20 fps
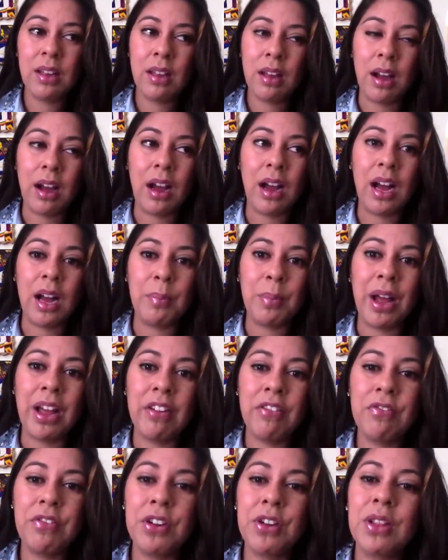I
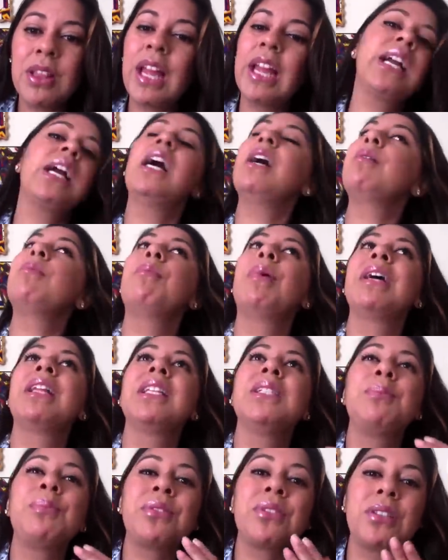feel like my
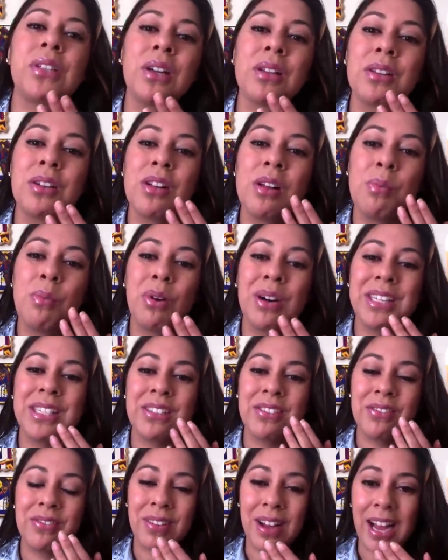lips are a little more
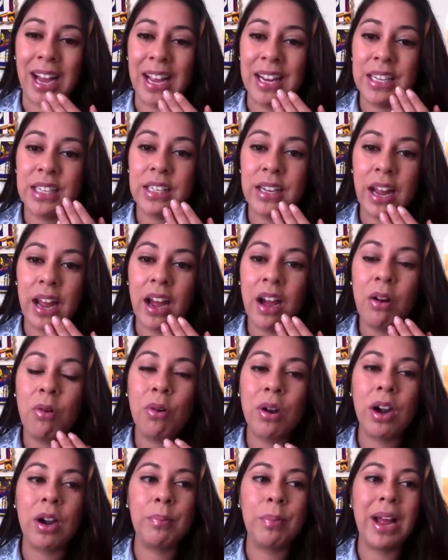defined now,
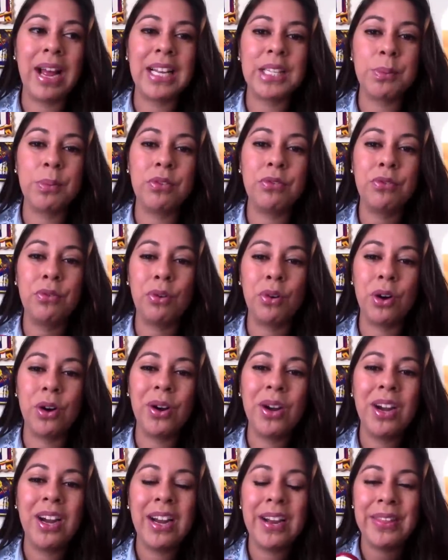whereas
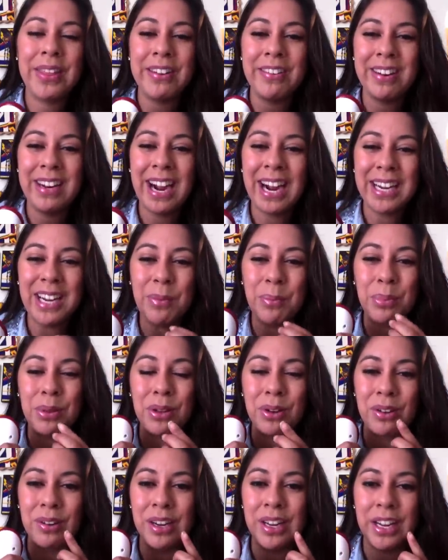before they were kind of
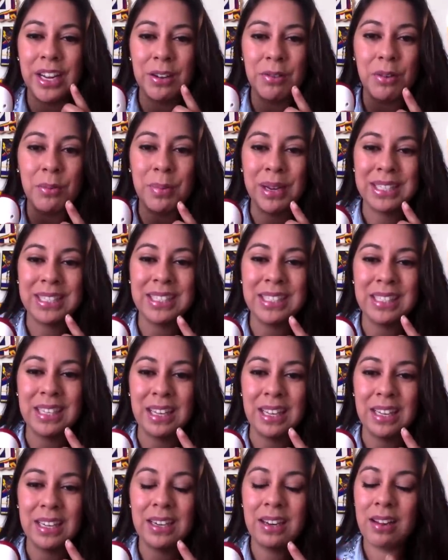blurring in with my
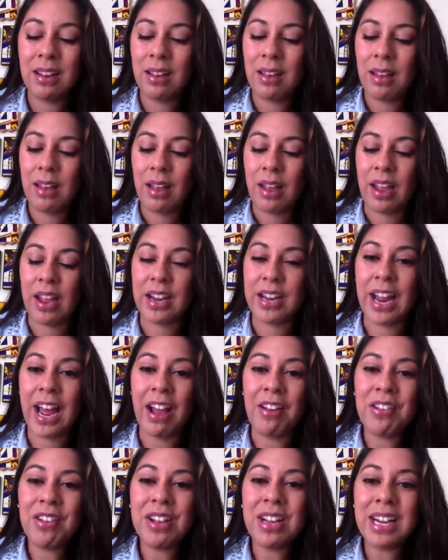skin, and
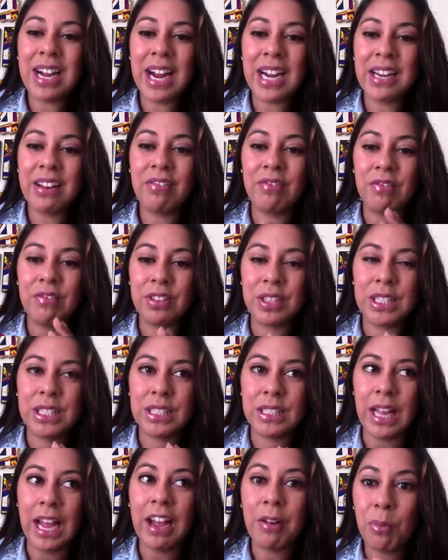now you can kind of
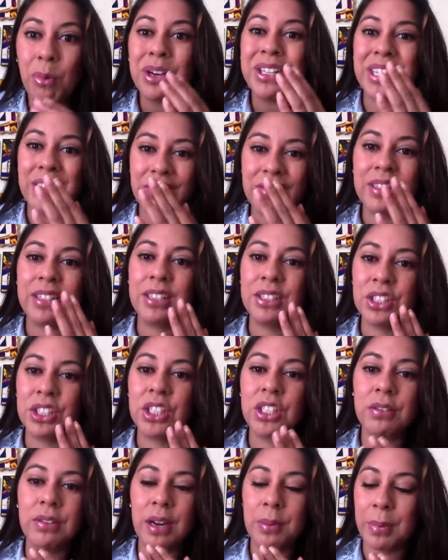have more
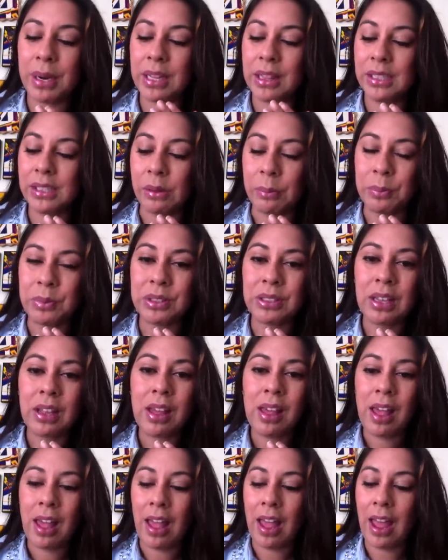definition around my lips,
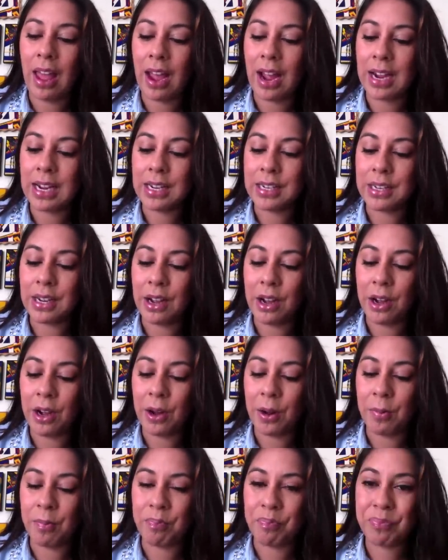and
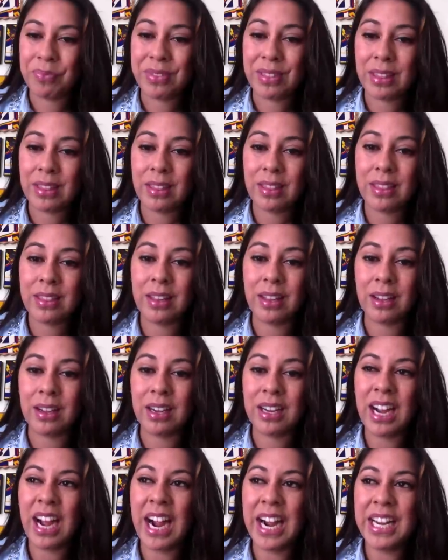
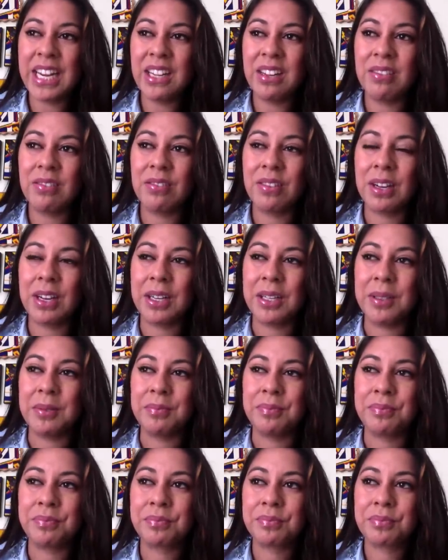the kind
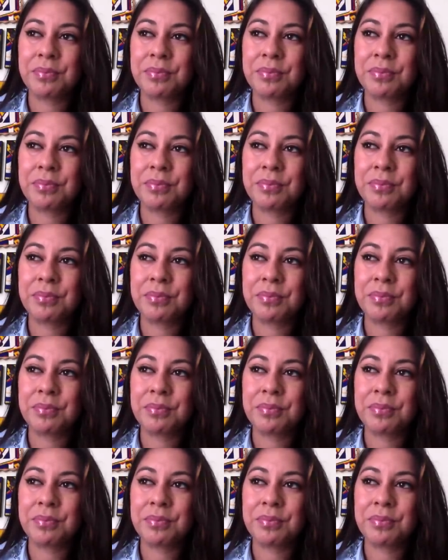of